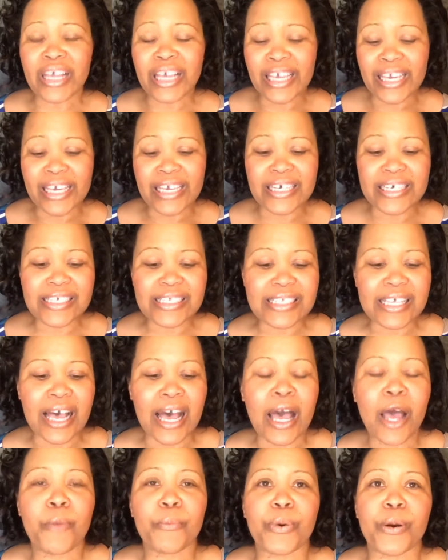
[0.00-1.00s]
is
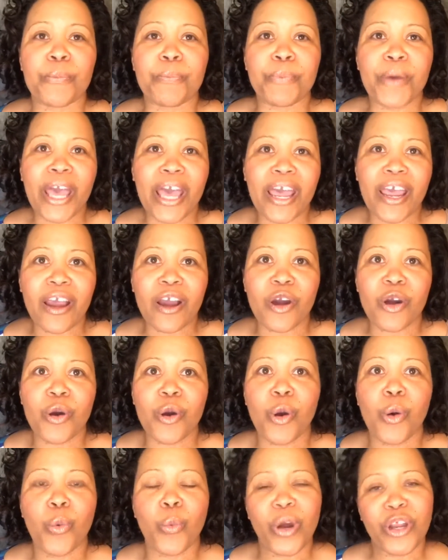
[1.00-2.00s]
prepare
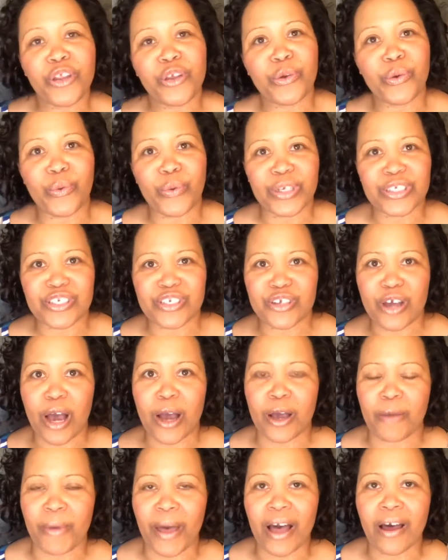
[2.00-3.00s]
what you're going to
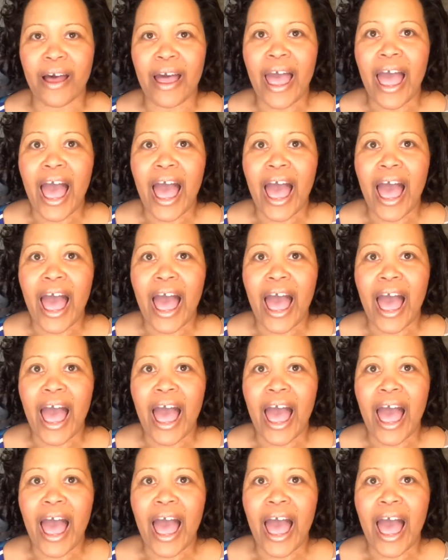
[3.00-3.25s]
talk about.